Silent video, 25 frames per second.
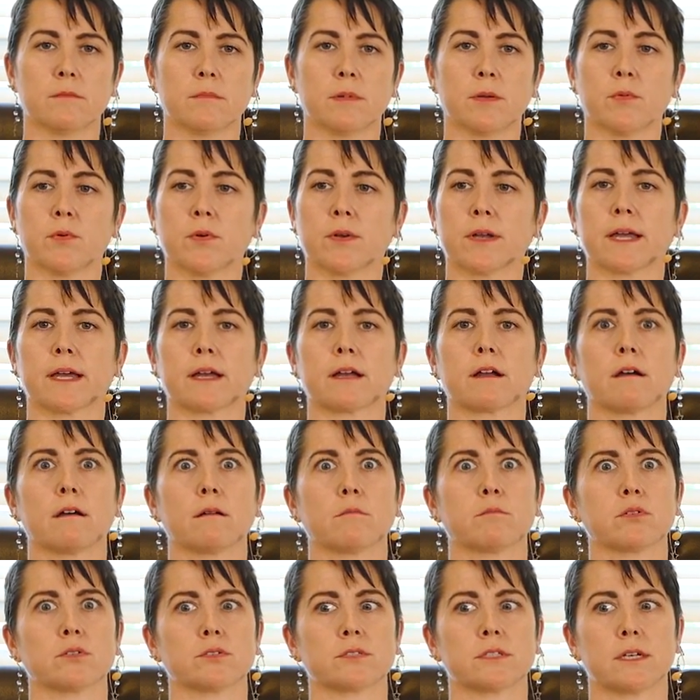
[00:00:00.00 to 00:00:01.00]
People can get
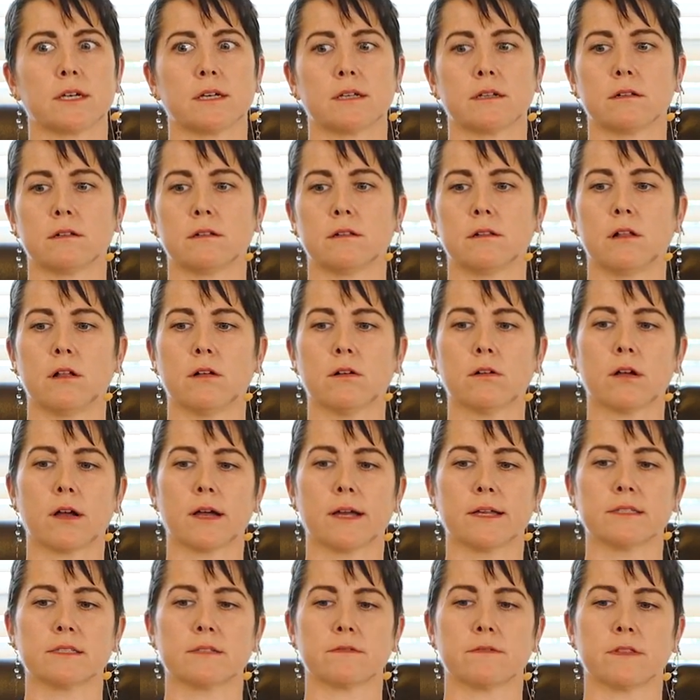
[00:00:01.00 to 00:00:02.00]
carpal tunnel, all
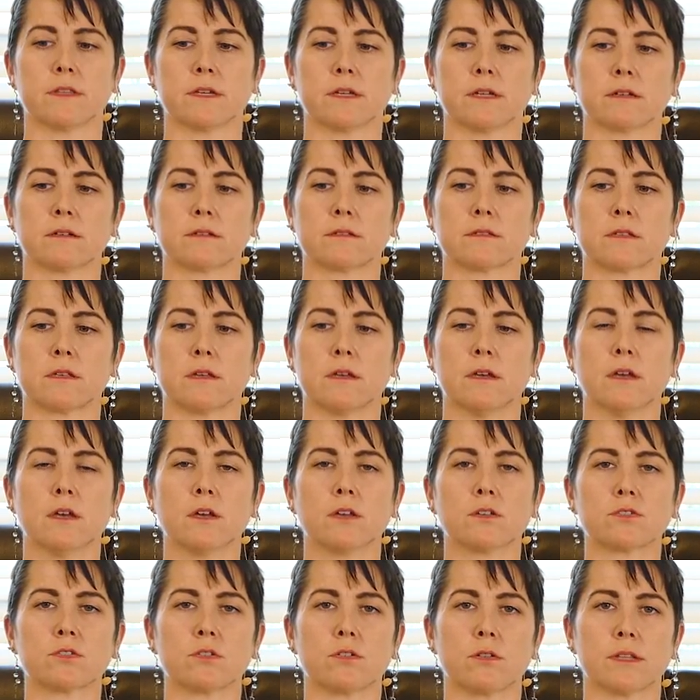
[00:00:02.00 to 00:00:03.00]
kinds of things.
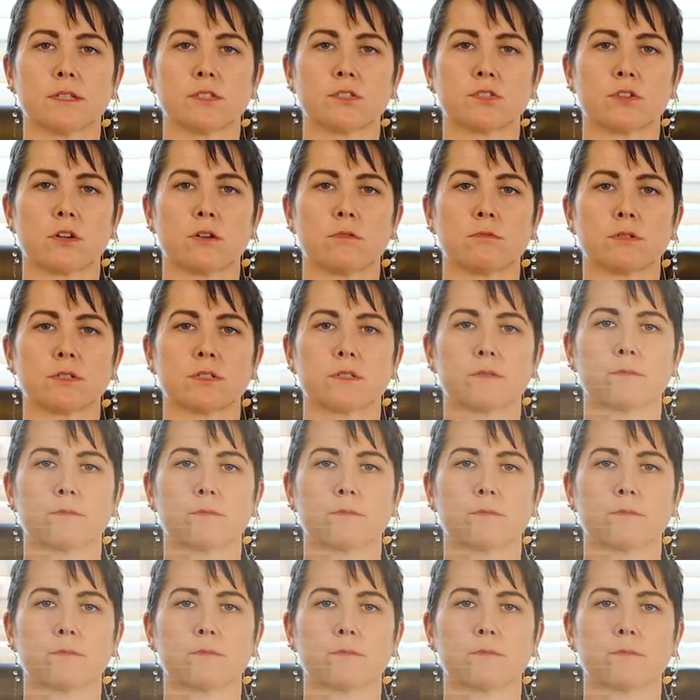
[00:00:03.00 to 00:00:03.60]
So let's start with